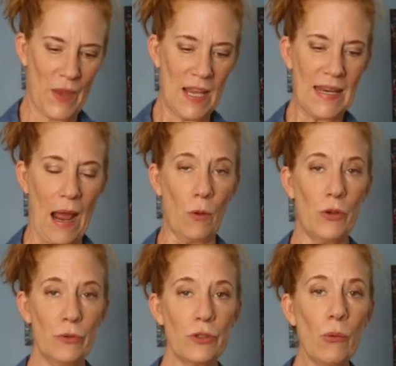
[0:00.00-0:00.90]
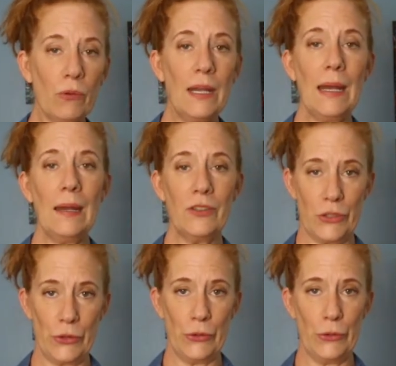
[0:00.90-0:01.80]
Now, you don't need
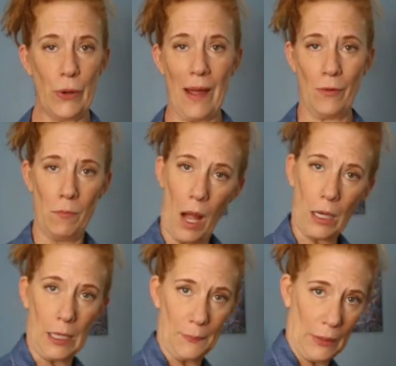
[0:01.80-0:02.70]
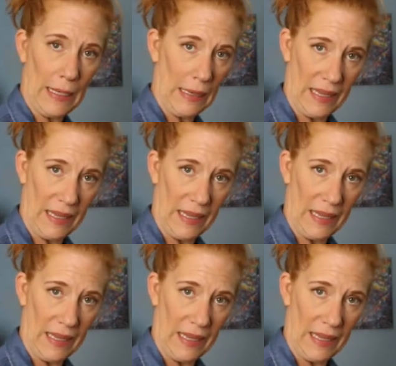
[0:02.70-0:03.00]
to have a mock-up like